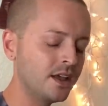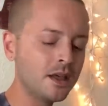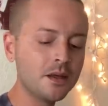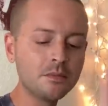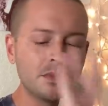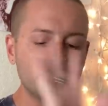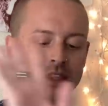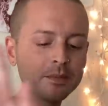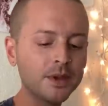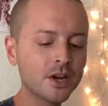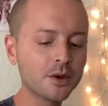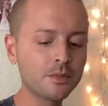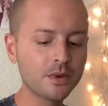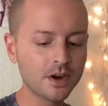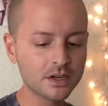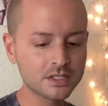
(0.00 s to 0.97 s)
Be the
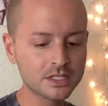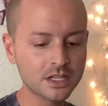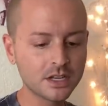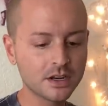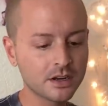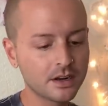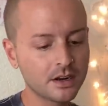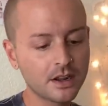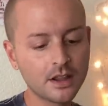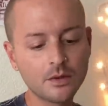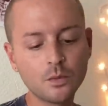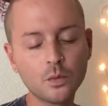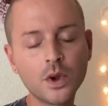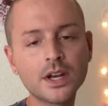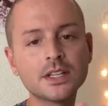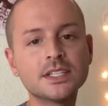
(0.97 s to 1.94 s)
bigger person,
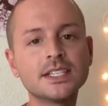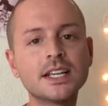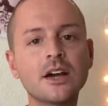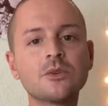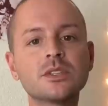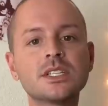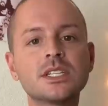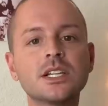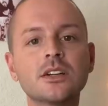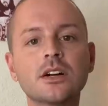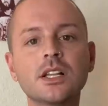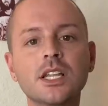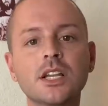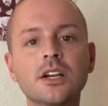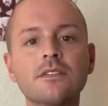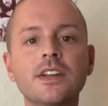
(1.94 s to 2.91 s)
and when in doubt, steer
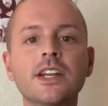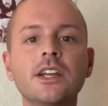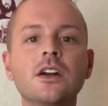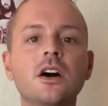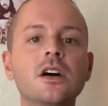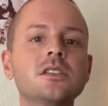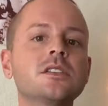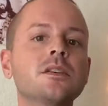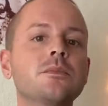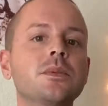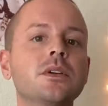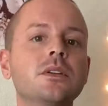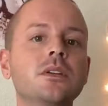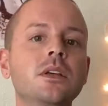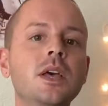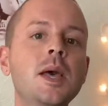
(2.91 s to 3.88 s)
clear of any gossip.
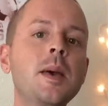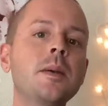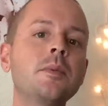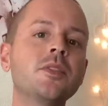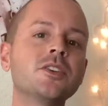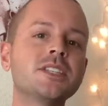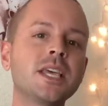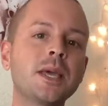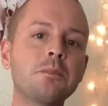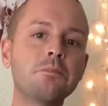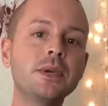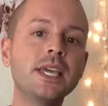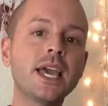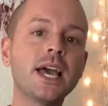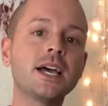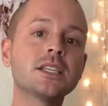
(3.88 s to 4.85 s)
And they're saying
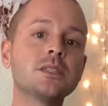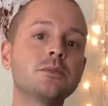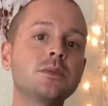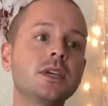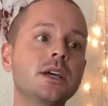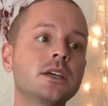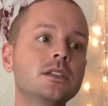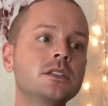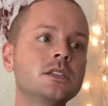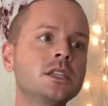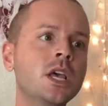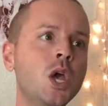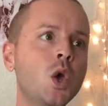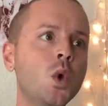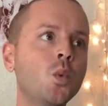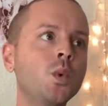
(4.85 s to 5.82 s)
BS because
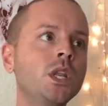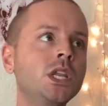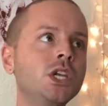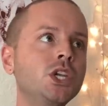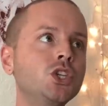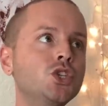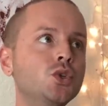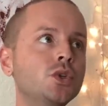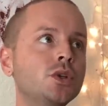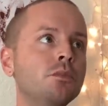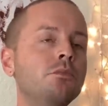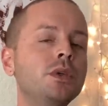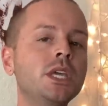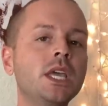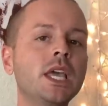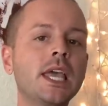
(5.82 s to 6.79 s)
we need you to
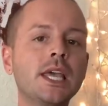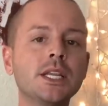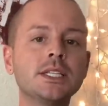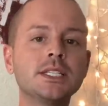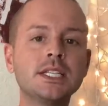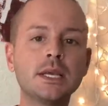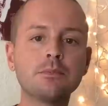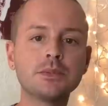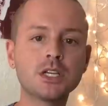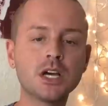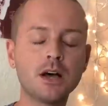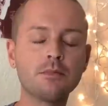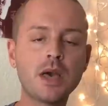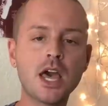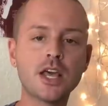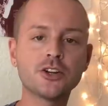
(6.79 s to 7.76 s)
be in
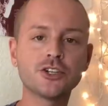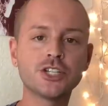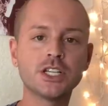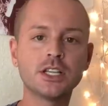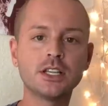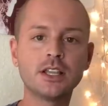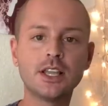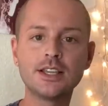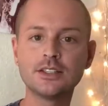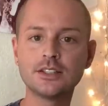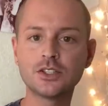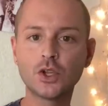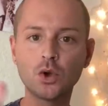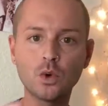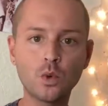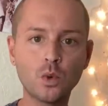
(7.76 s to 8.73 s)
tip-top energy. It is
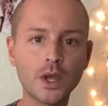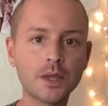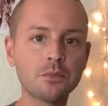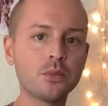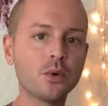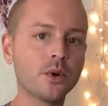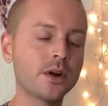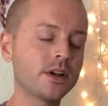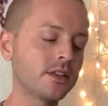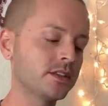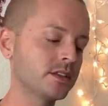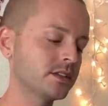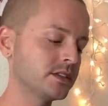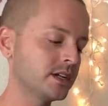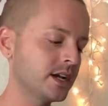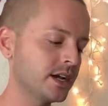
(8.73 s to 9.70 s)
quite important at
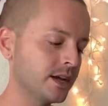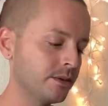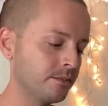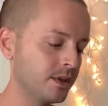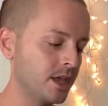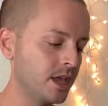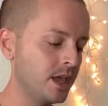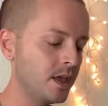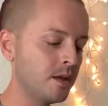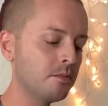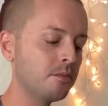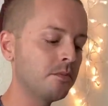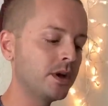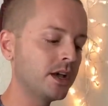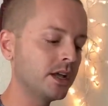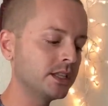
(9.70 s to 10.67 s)
this time.
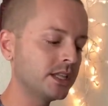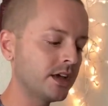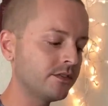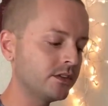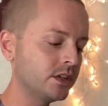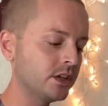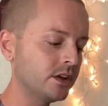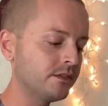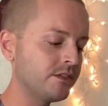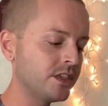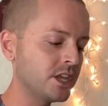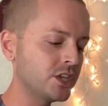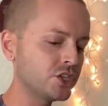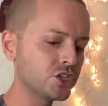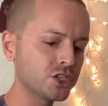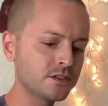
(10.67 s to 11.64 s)
But a level of
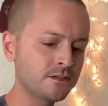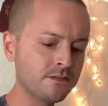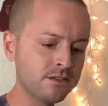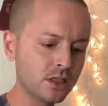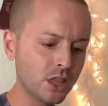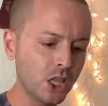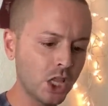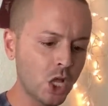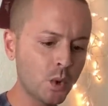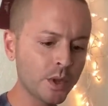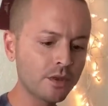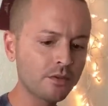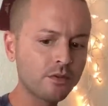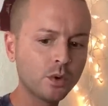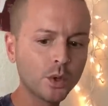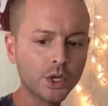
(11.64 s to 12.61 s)
things just
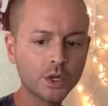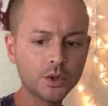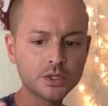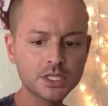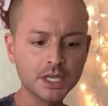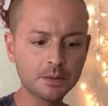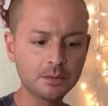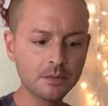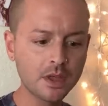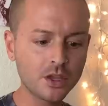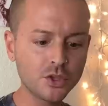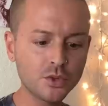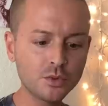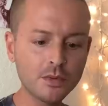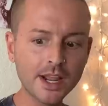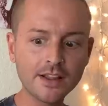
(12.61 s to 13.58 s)
flowing for you. It's like
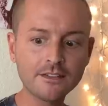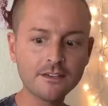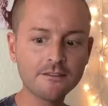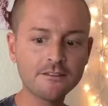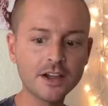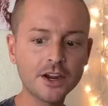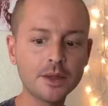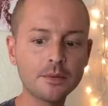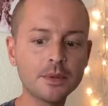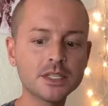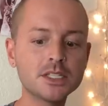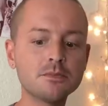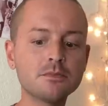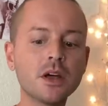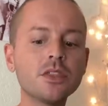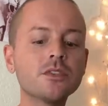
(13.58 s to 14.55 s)
you might have a very
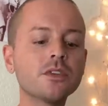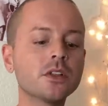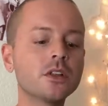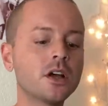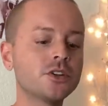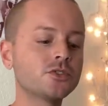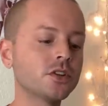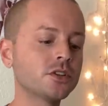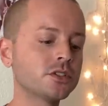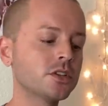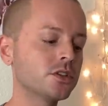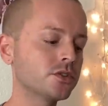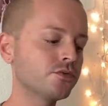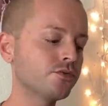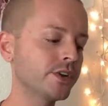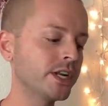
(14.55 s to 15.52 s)
busy month for a lot drawn to
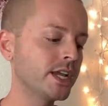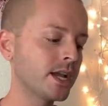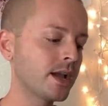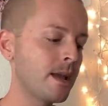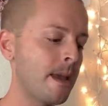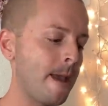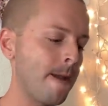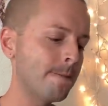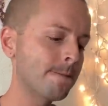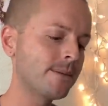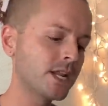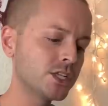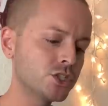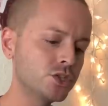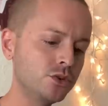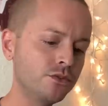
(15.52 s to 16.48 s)
this reading, but I
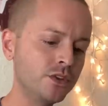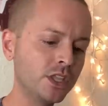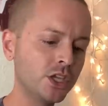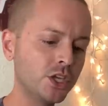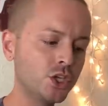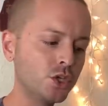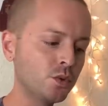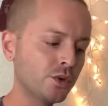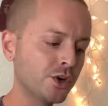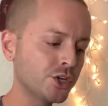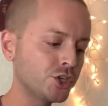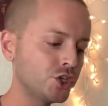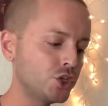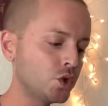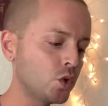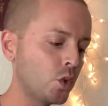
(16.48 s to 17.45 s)
do feel like you are
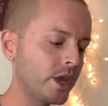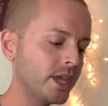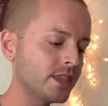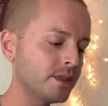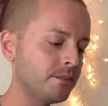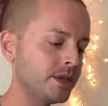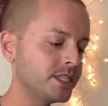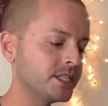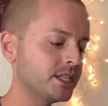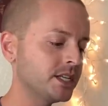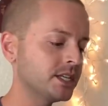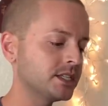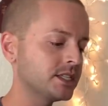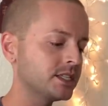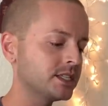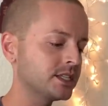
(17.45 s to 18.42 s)
enjoying the
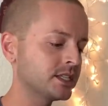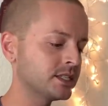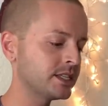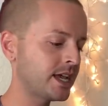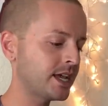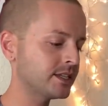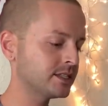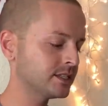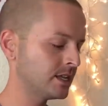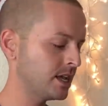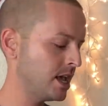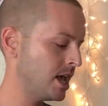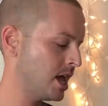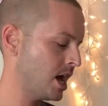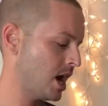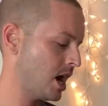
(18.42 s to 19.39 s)
busyness, the success.
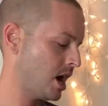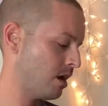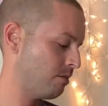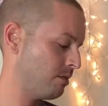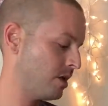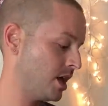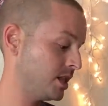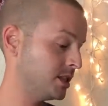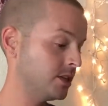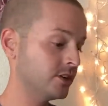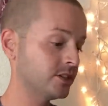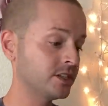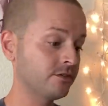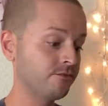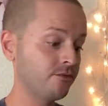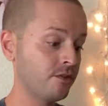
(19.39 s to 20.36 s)
And
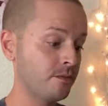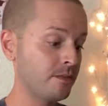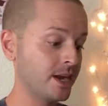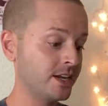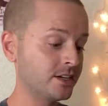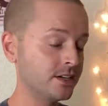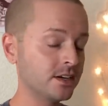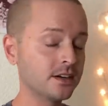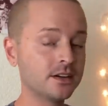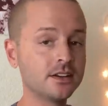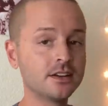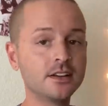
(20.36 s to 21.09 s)
there's a reminder